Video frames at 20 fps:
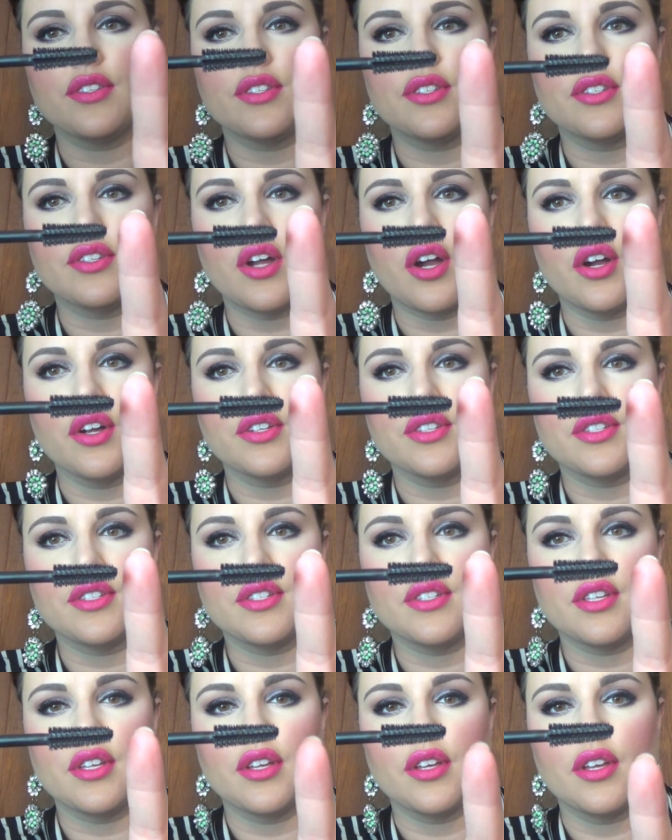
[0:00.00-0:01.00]

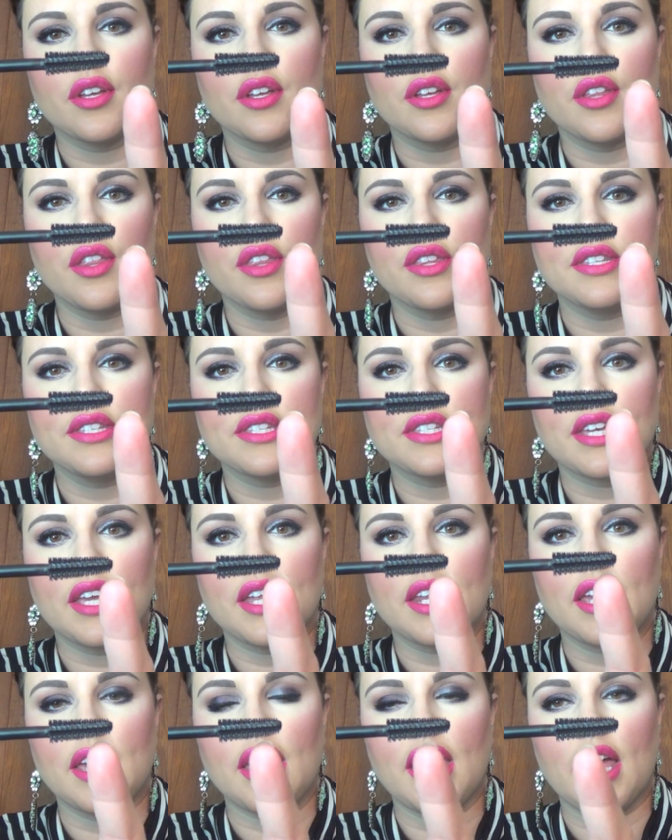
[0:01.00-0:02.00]
starts
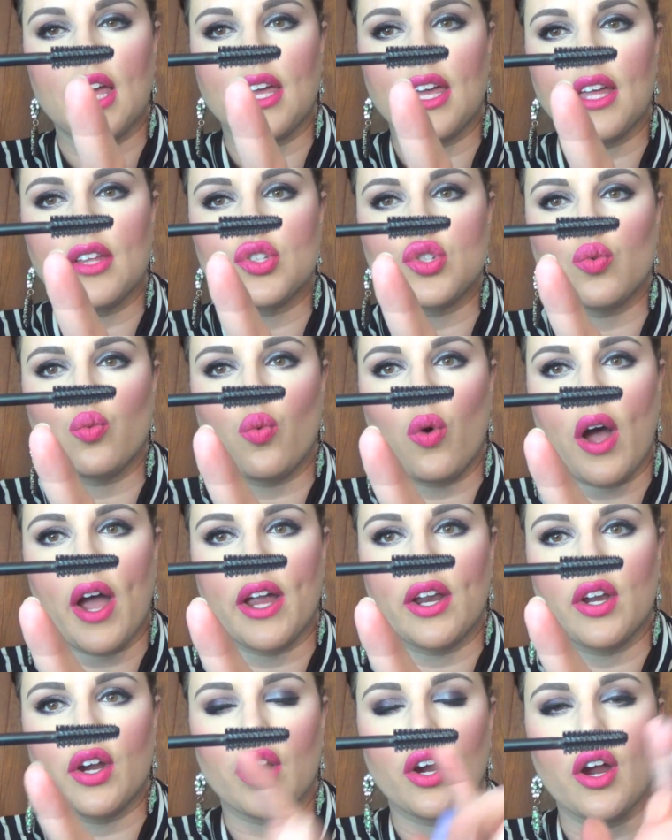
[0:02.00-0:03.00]
skinny and gets
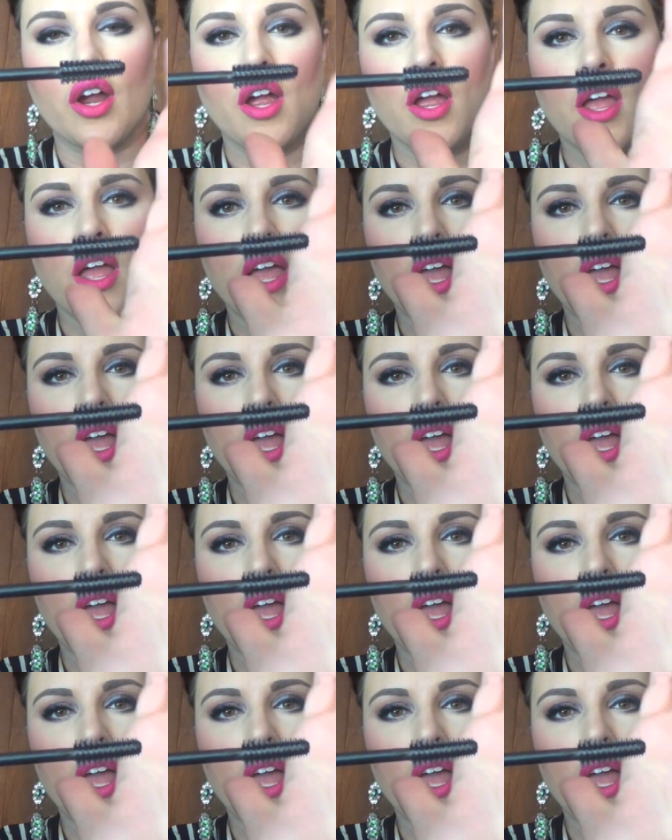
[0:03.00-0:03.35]
wider.